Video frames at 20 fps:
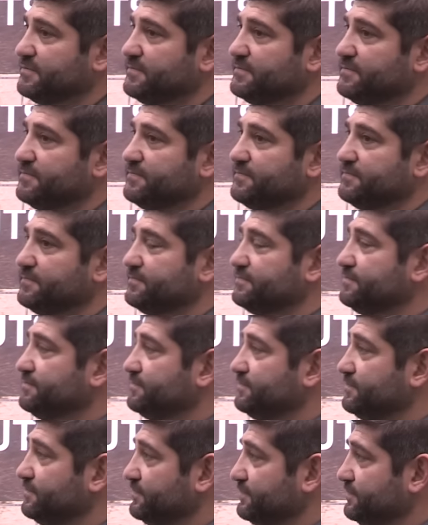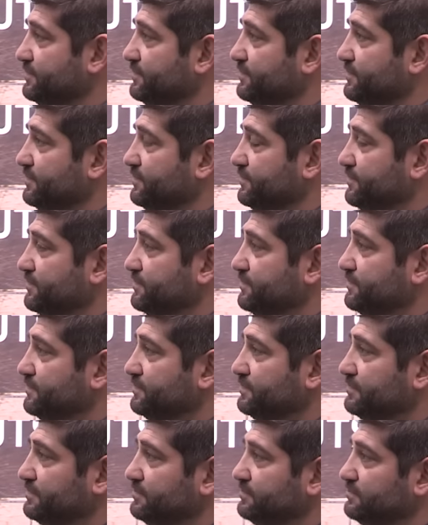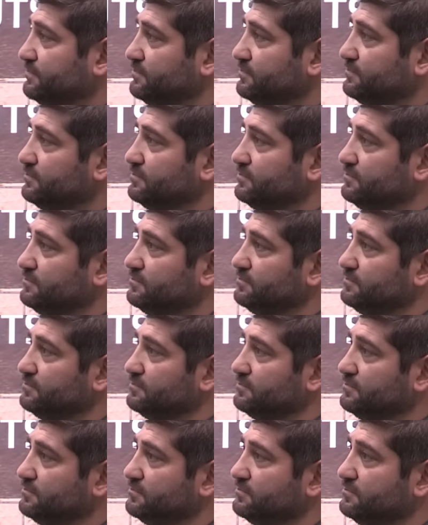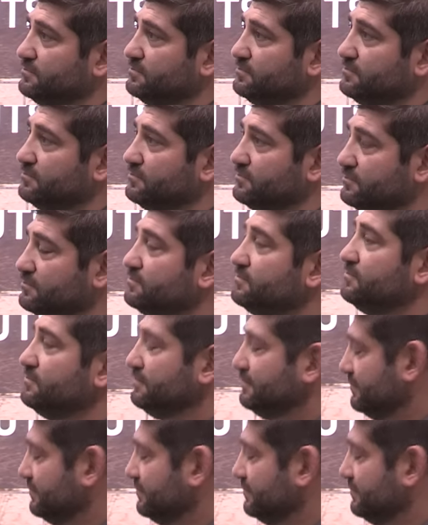(not speaking)